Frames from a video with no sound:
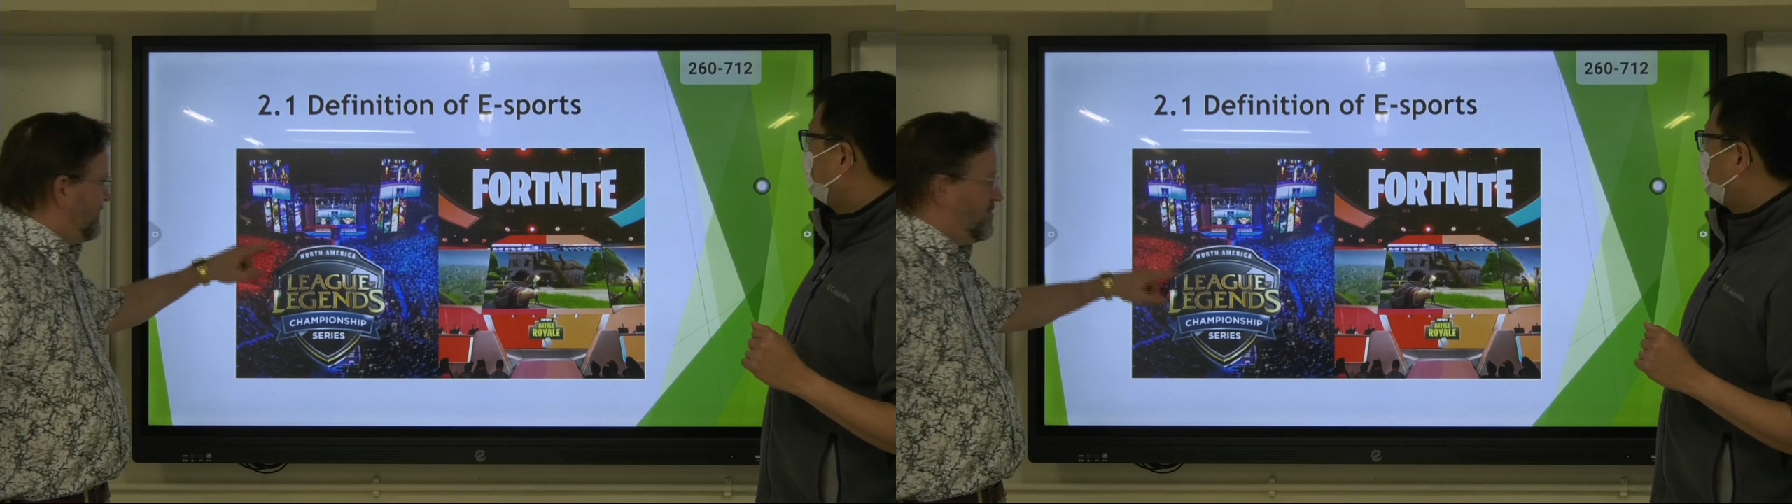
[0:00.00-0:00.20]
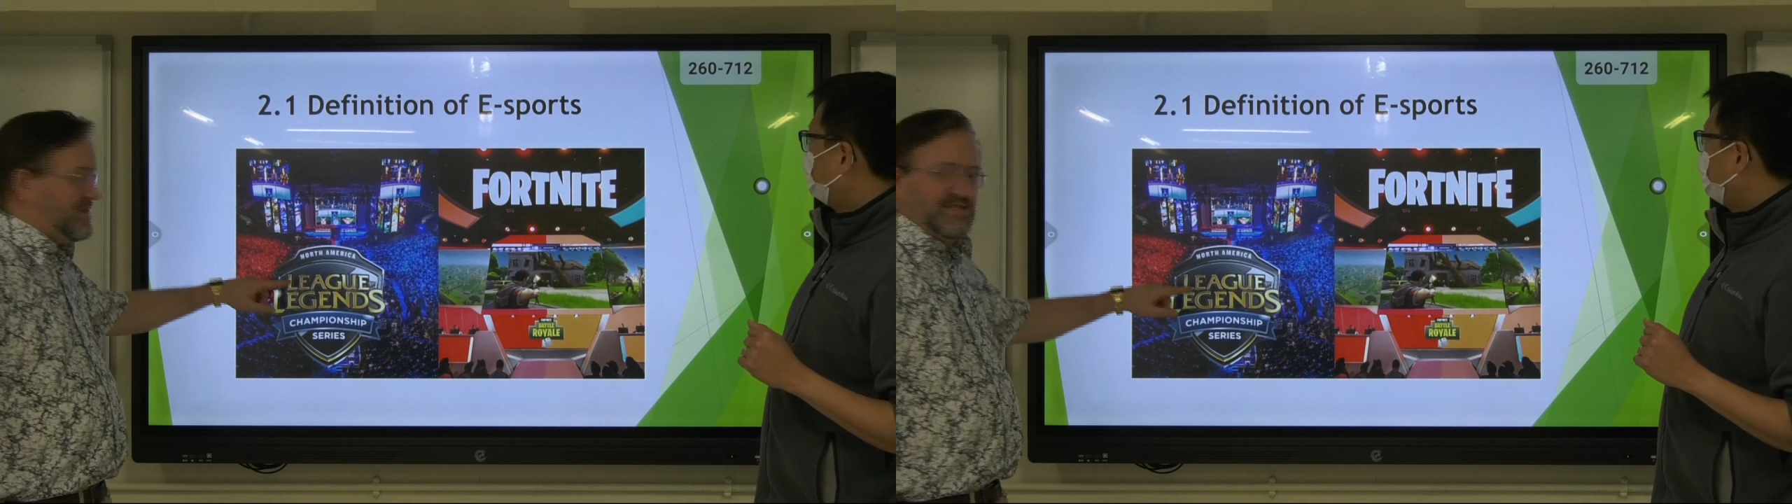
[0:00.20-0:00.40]

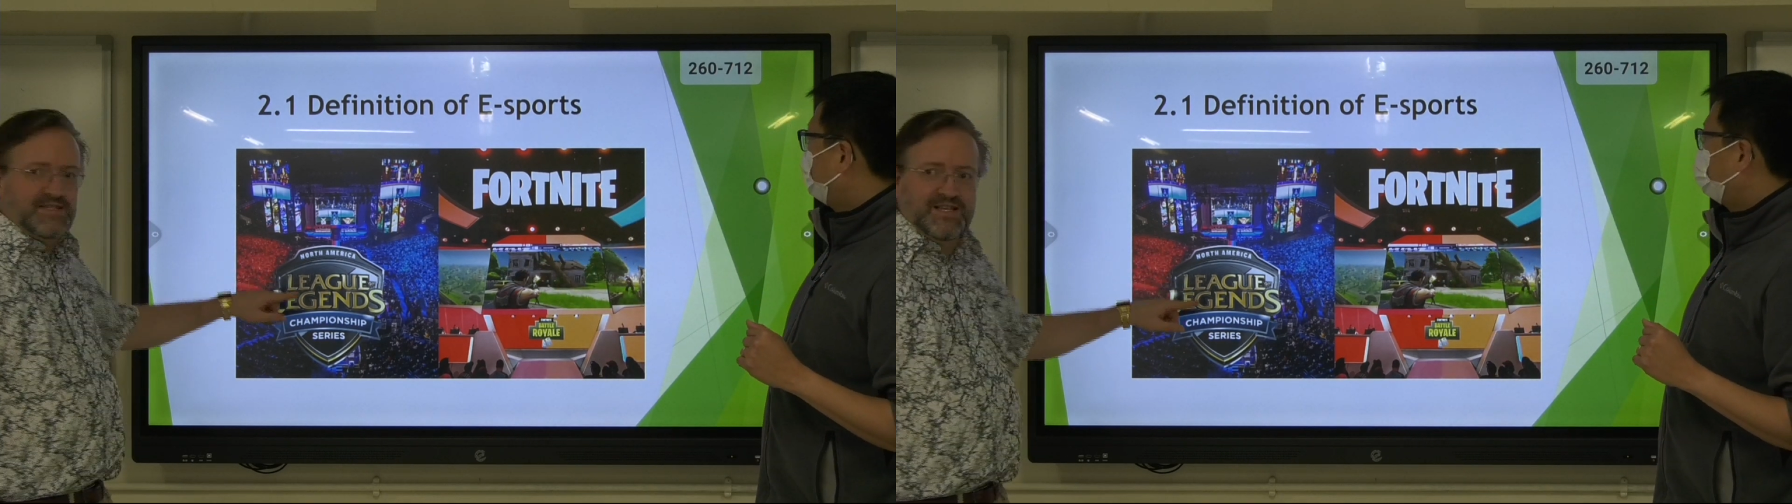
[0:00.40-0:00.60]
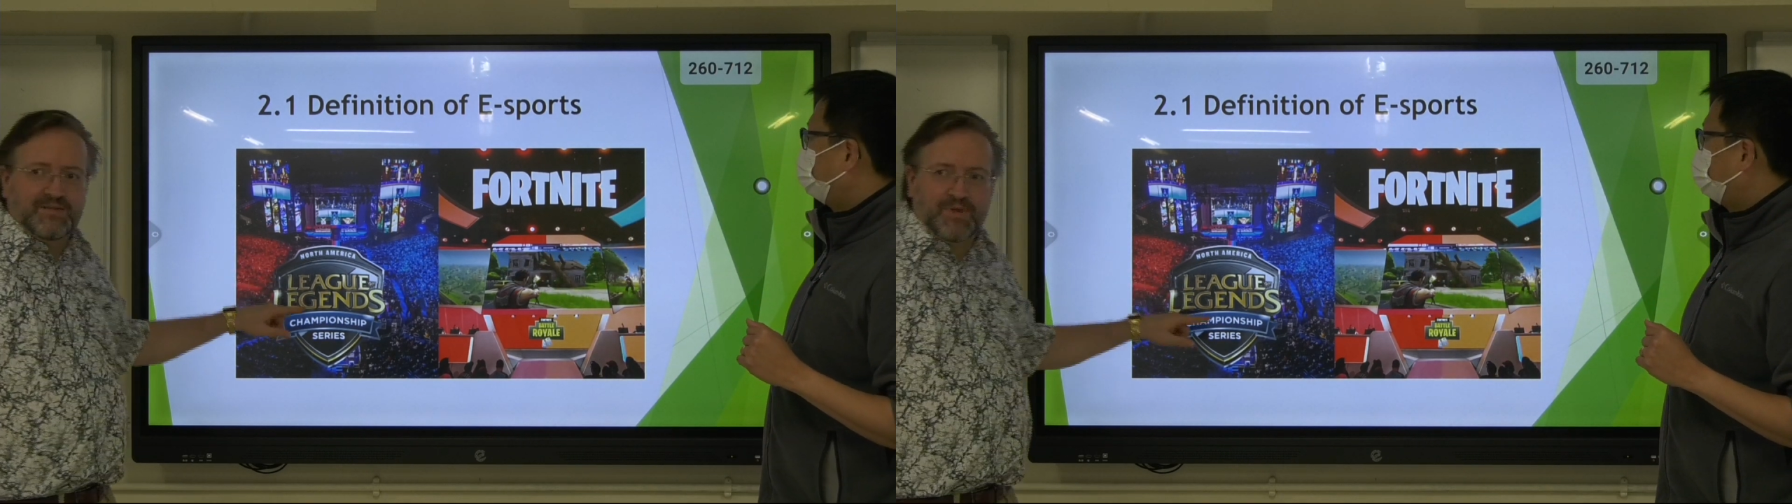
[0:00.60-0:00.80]
If you could
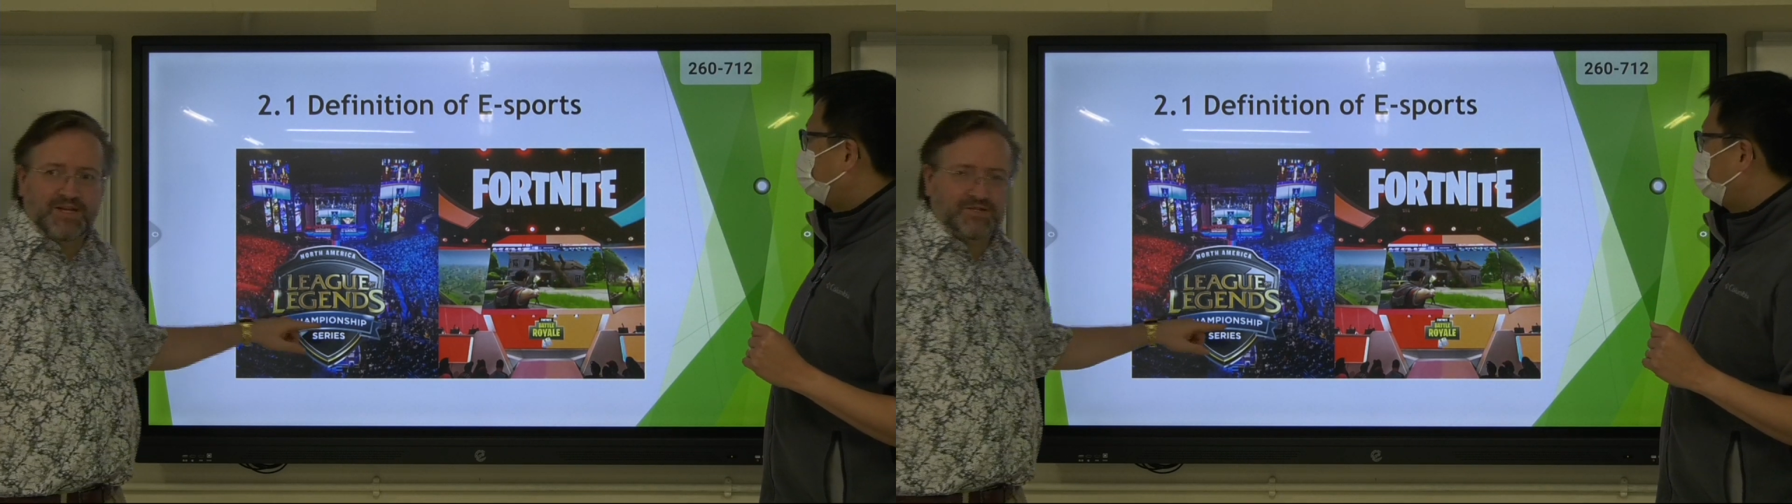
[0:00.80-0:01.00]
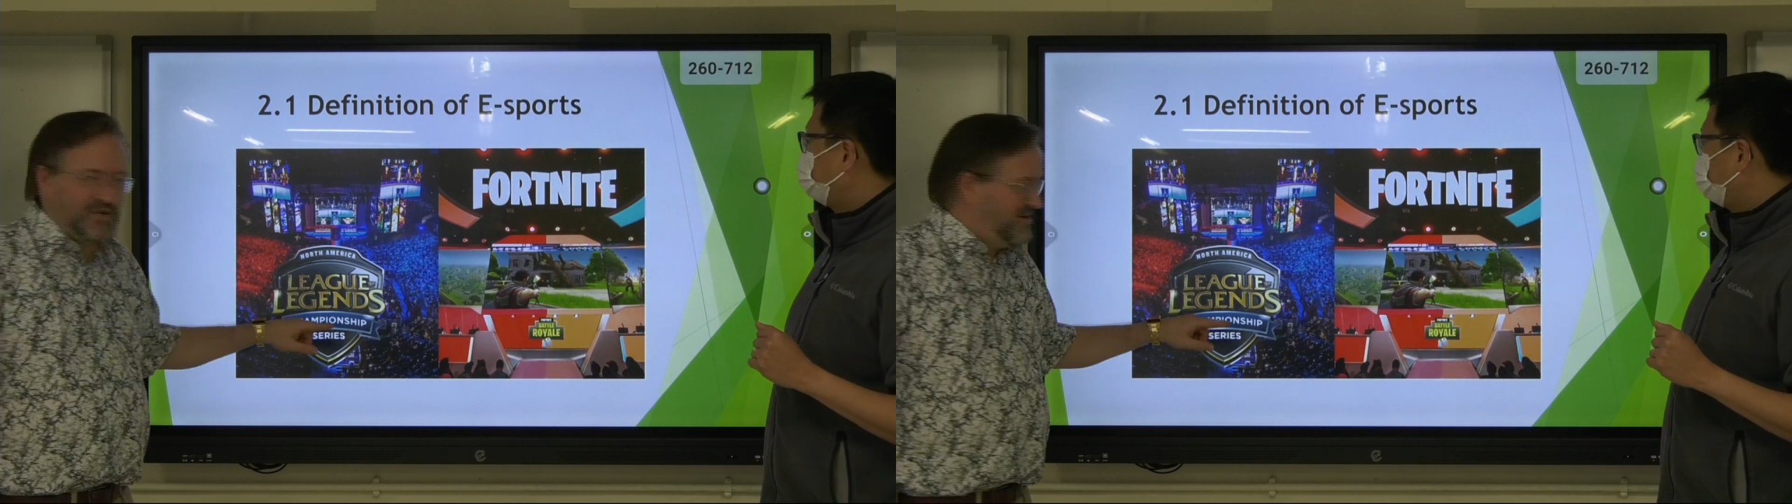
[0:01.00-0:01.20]
see the
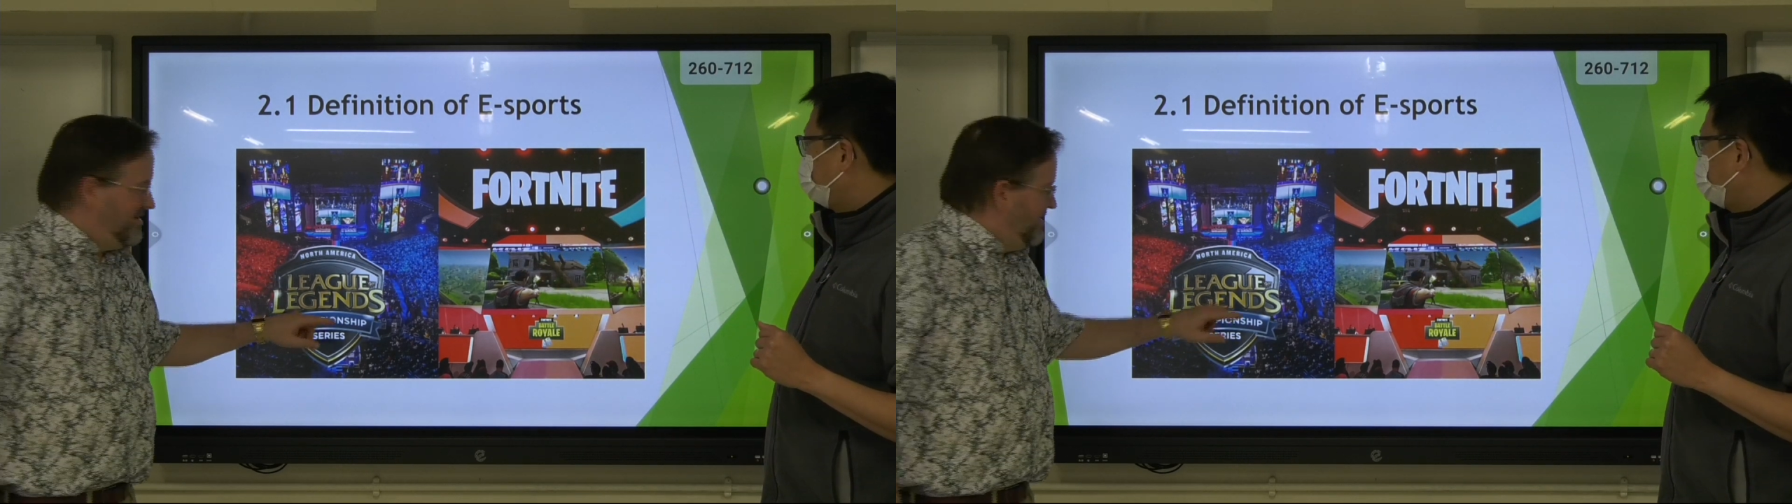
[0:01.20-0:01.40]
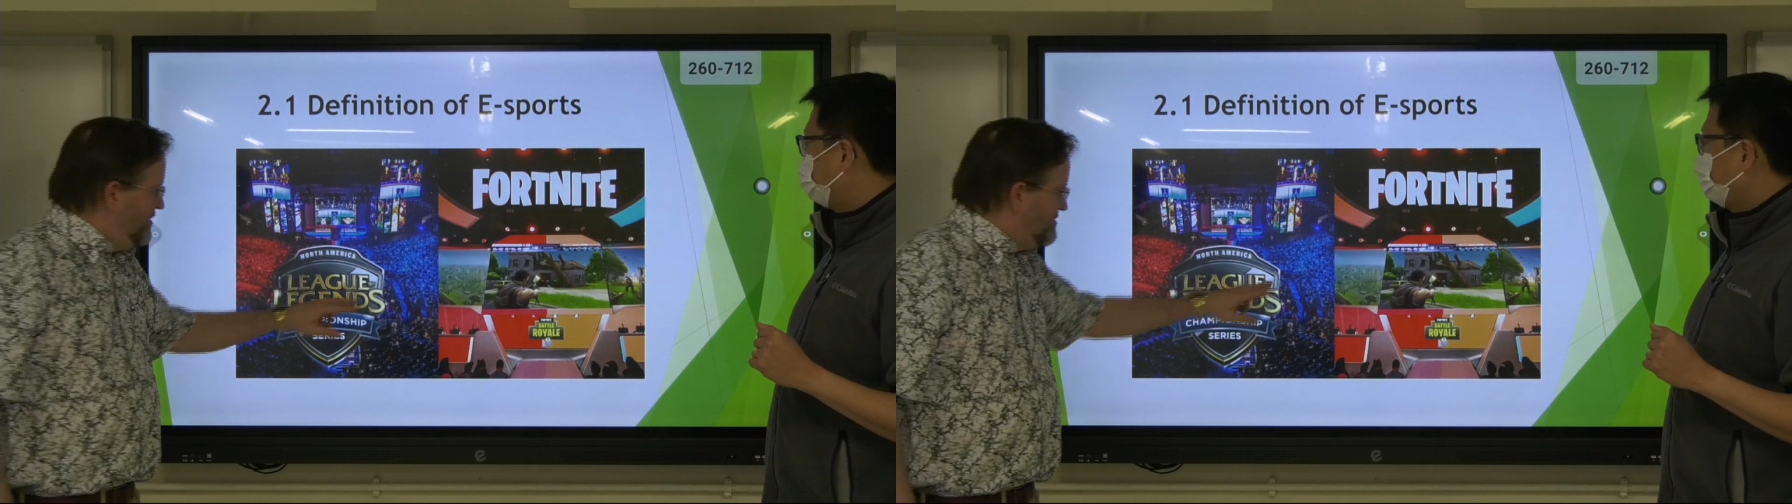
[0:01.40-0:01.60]

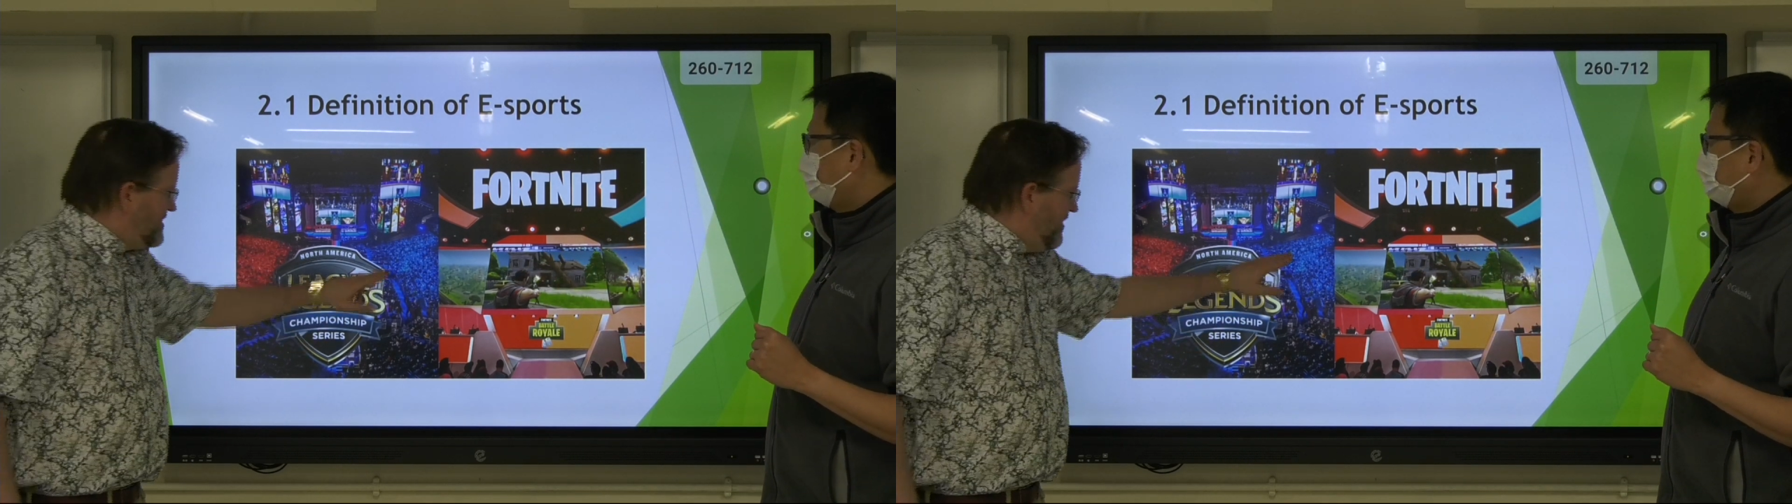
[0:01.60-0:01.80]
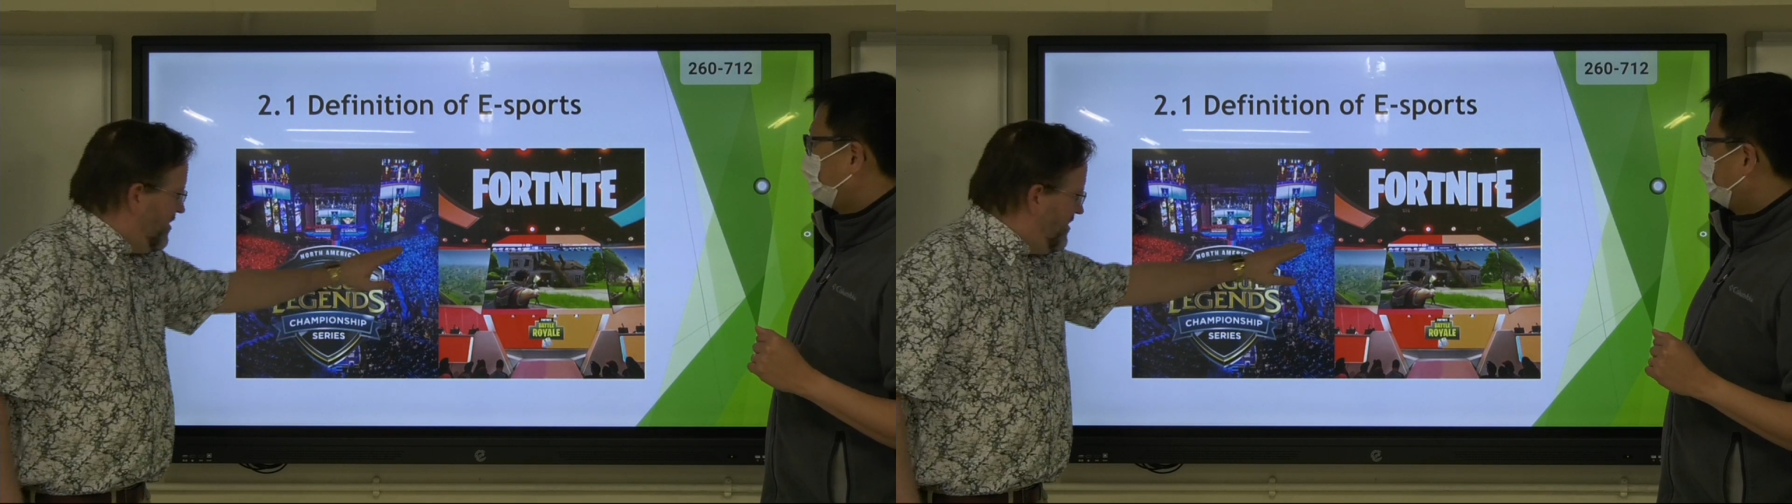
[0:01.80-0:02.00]
picture, you see